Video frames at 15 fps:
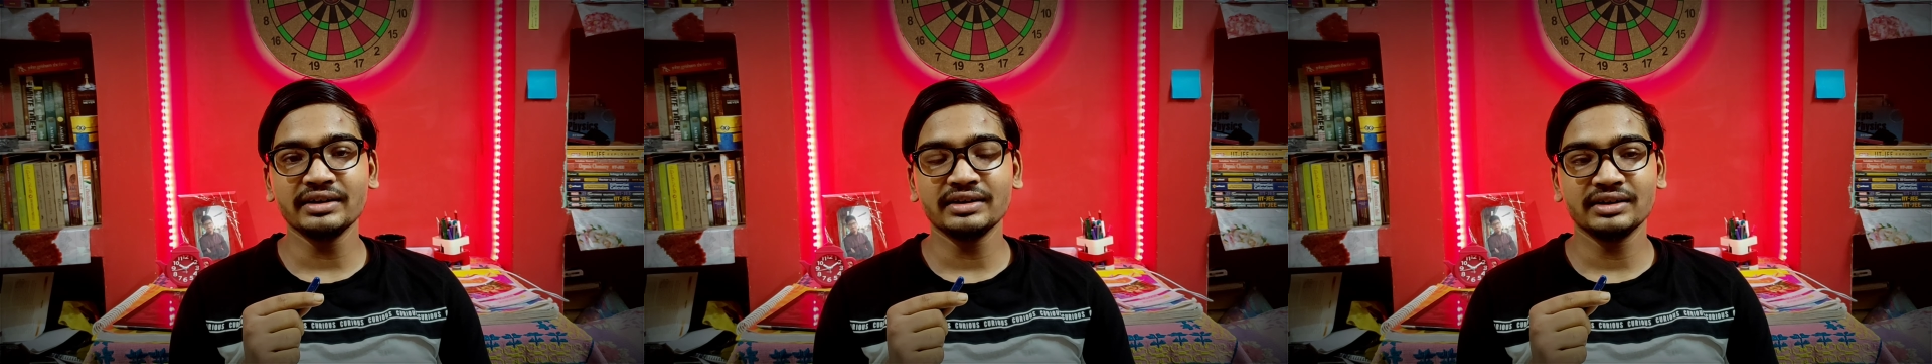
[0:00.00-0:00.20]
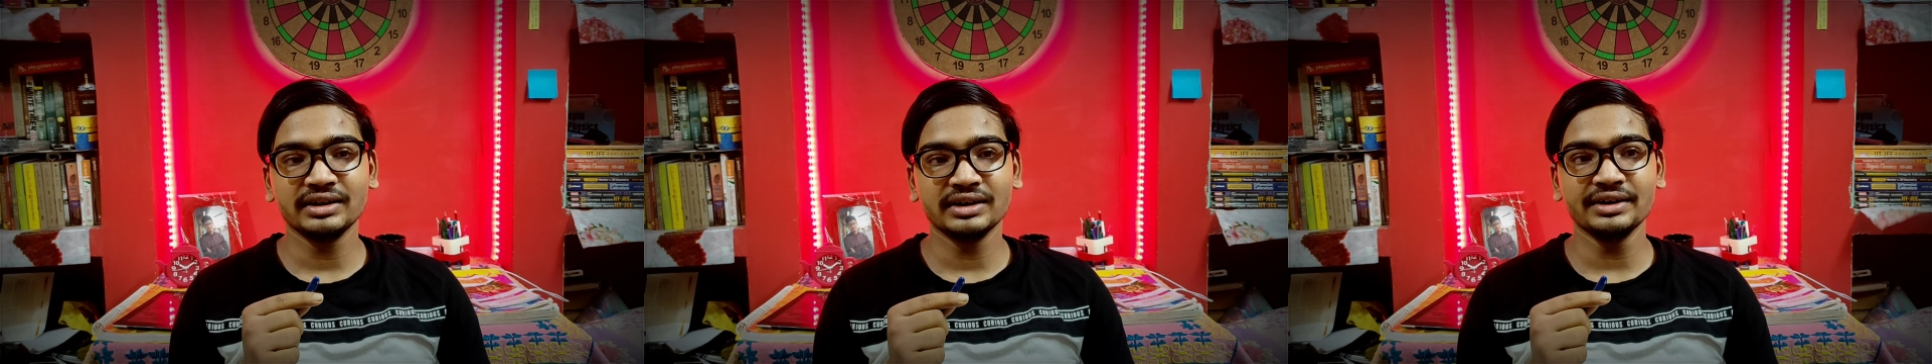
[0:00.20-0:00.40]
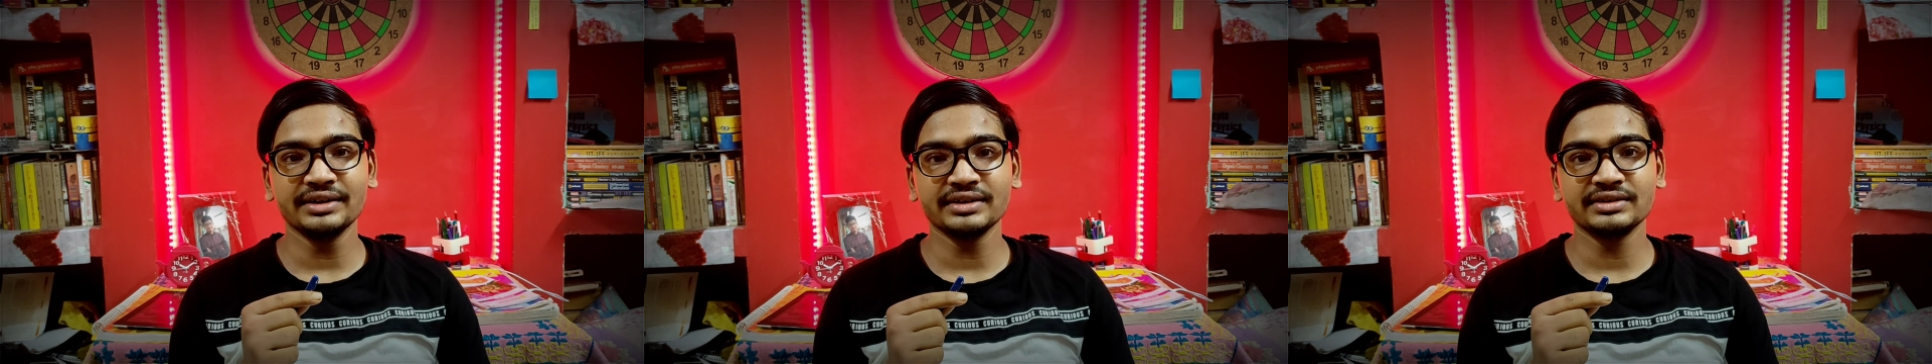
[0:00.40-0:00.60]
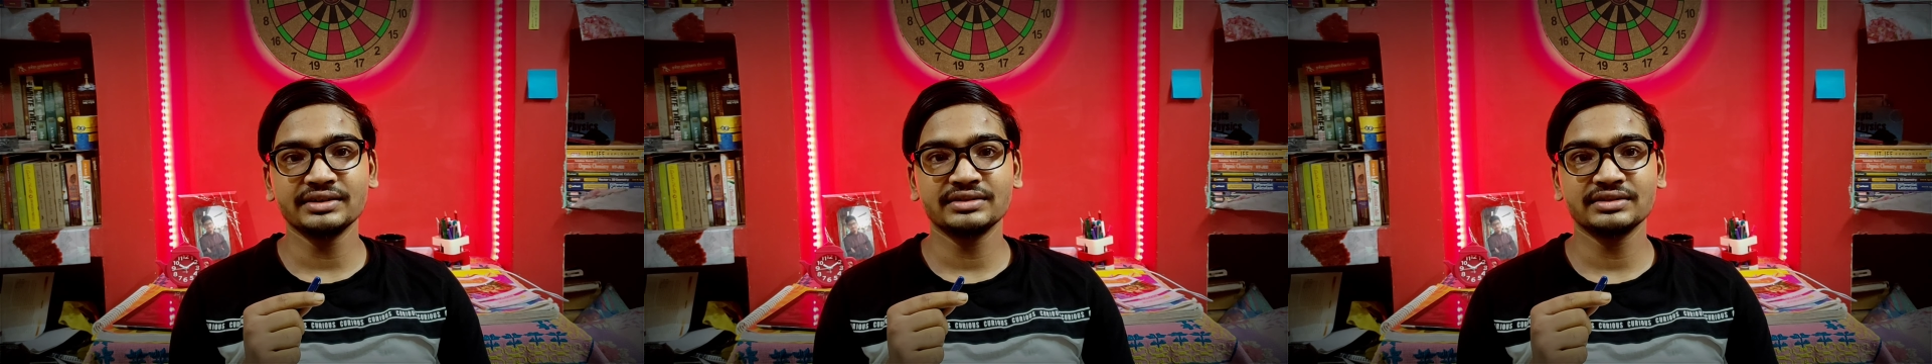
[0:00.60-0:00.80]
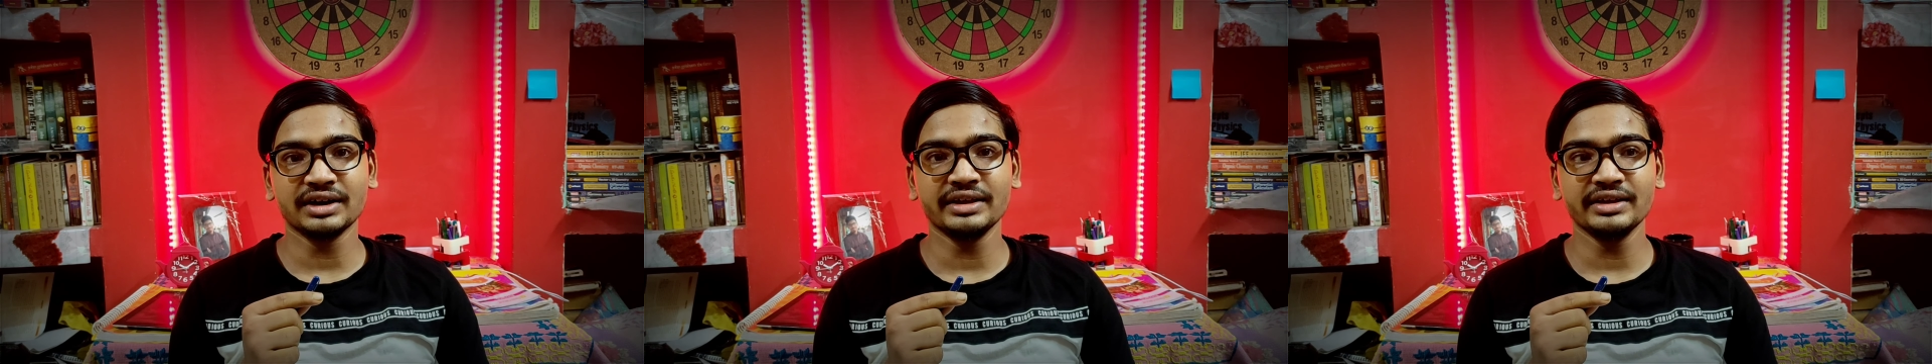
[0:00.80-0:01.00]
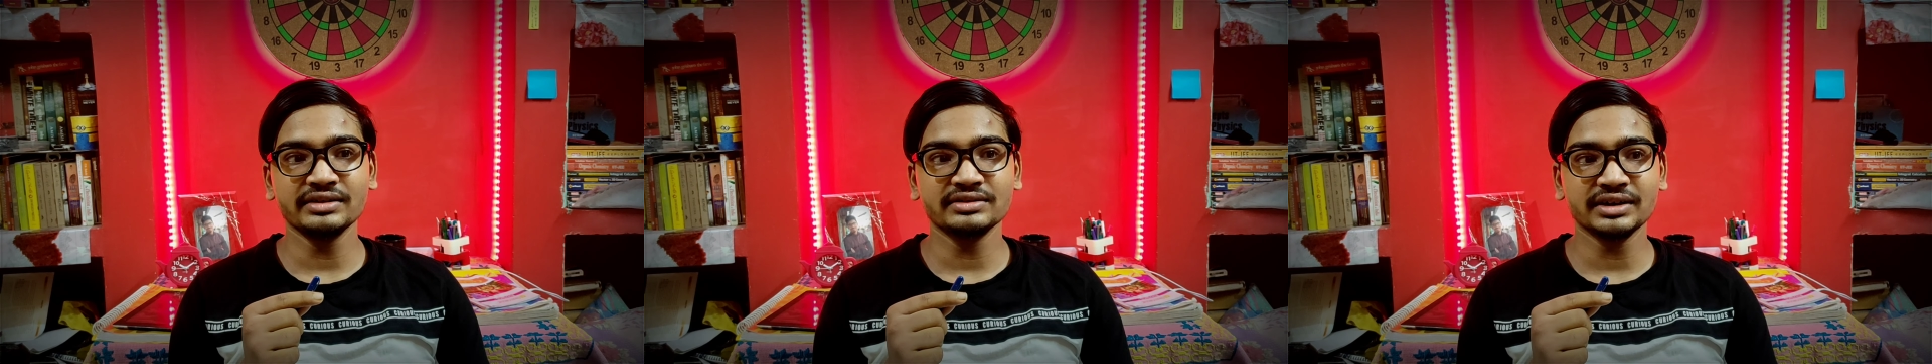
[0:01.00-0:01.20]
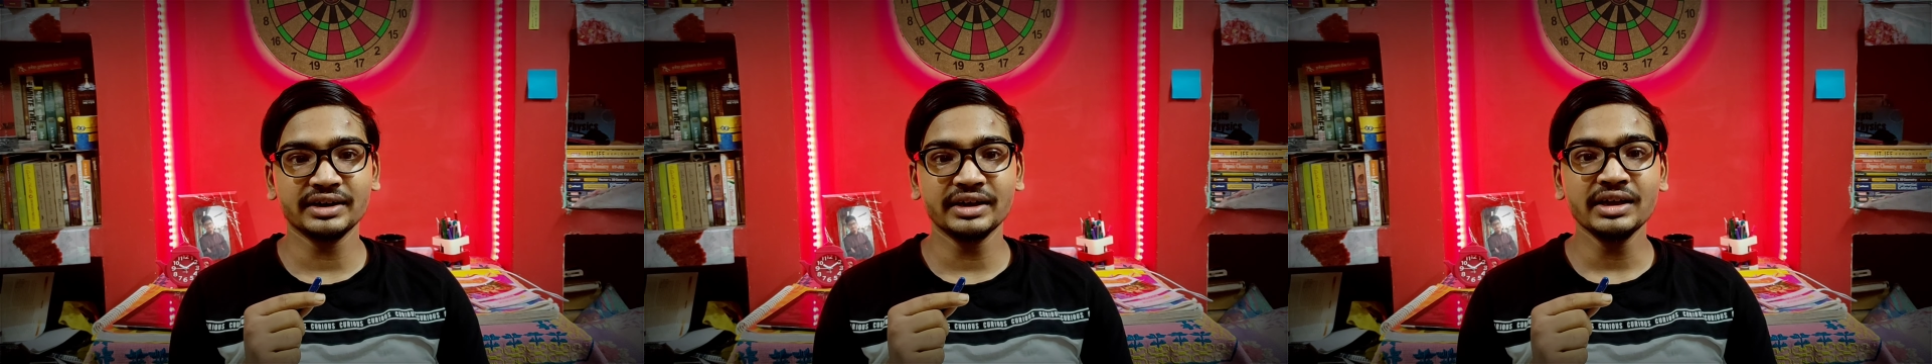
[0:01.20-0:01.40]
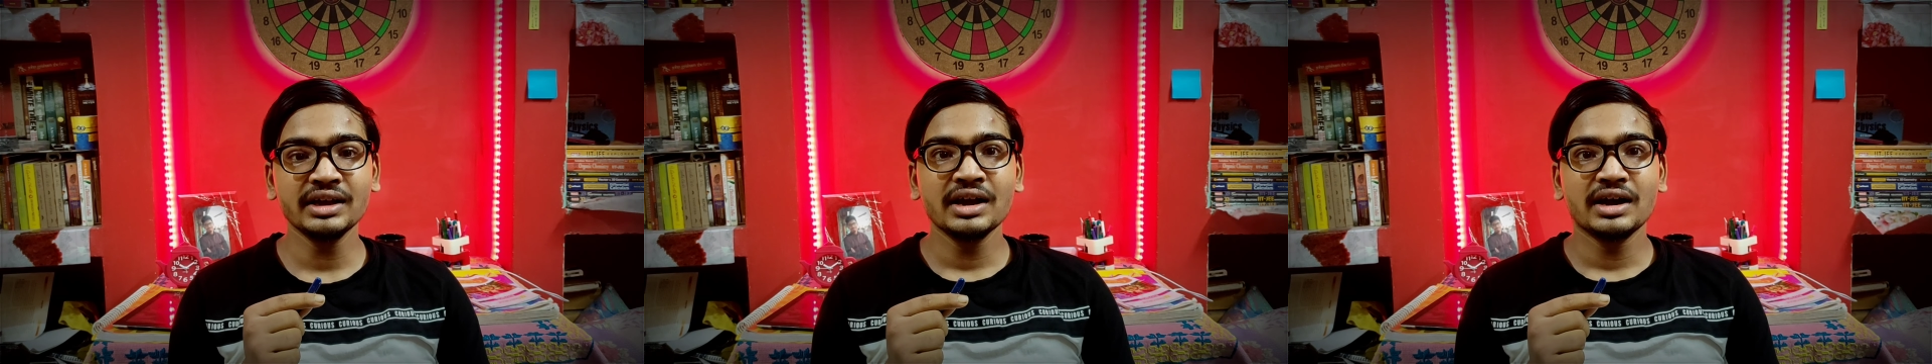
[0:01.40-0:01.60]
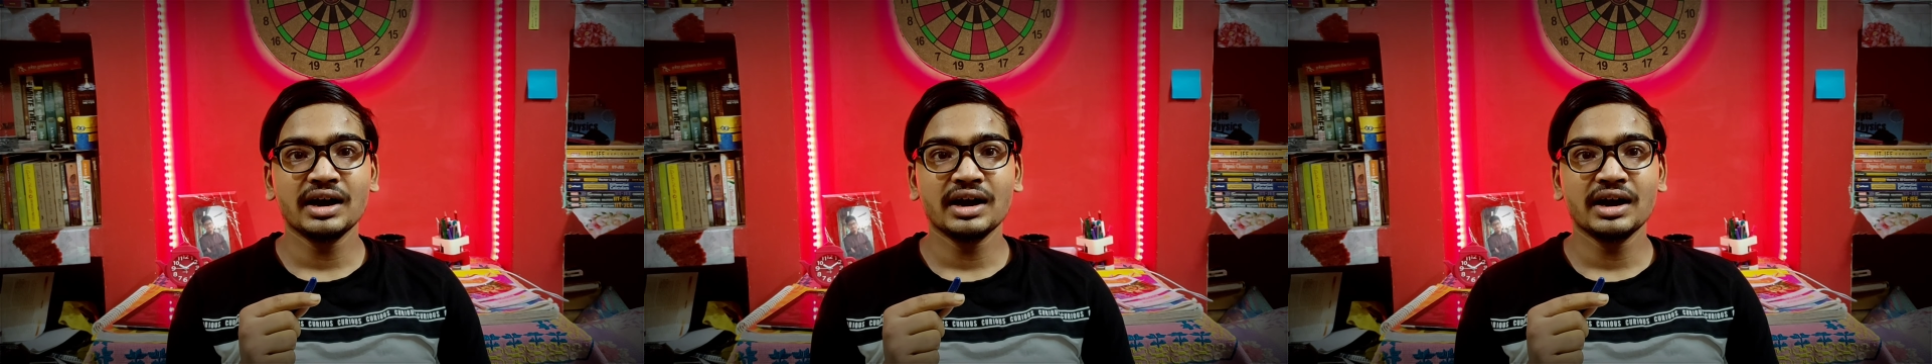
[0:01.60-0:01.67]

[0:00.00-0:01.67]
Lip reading: didn't study yesterday.